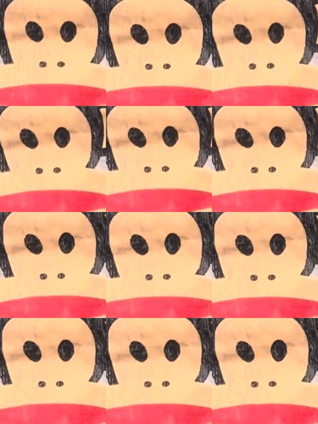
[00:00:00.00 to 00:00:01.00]
see them curls
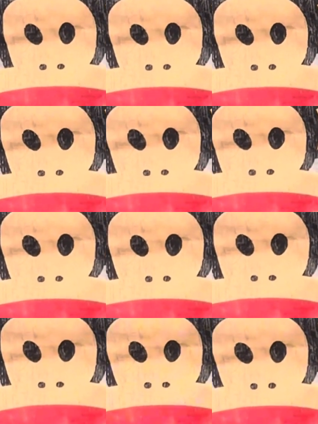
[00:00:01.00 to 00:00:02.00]
forming.
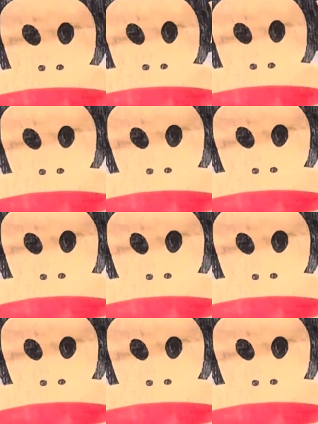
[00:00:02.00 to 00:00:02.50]
Come on, baby.